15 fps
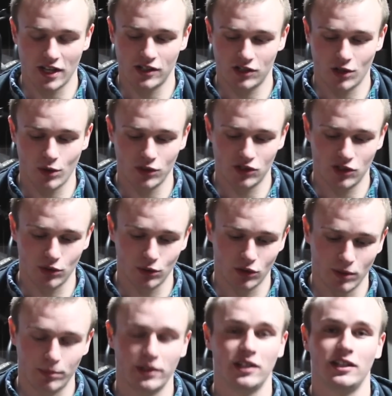it's going to
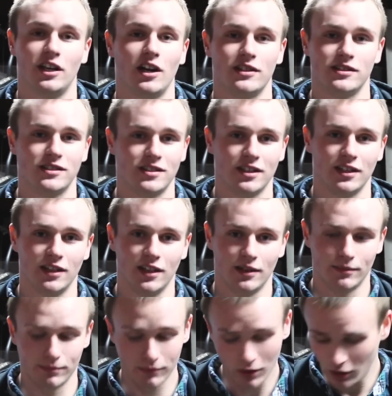completely unseat
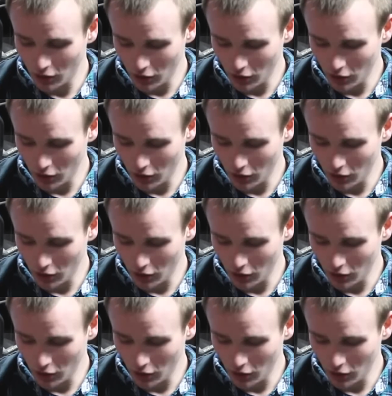and